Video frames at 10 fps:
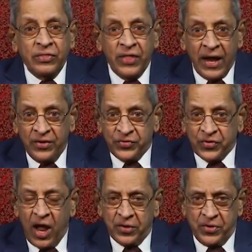Then
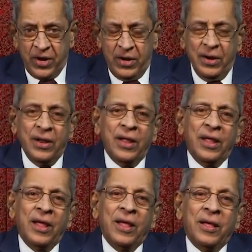started
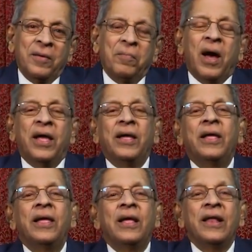
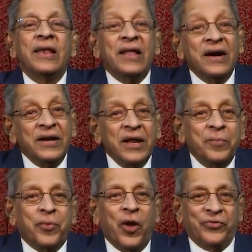my
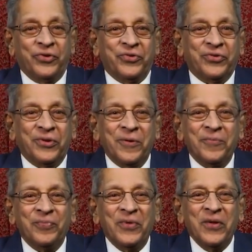learning process.
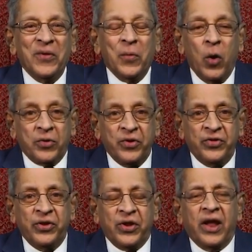What
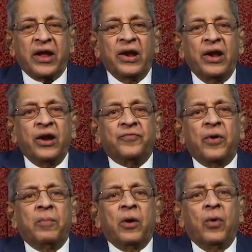is it I can learn
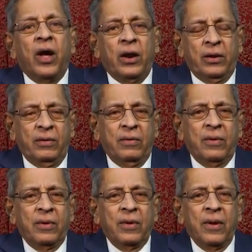from Bhagavan?
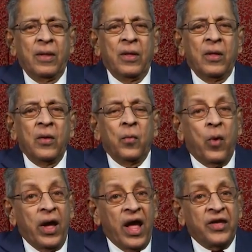
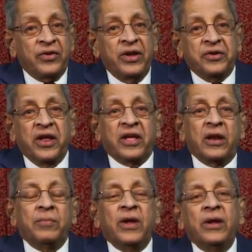Why has he
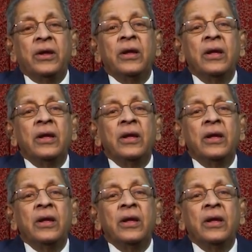taken me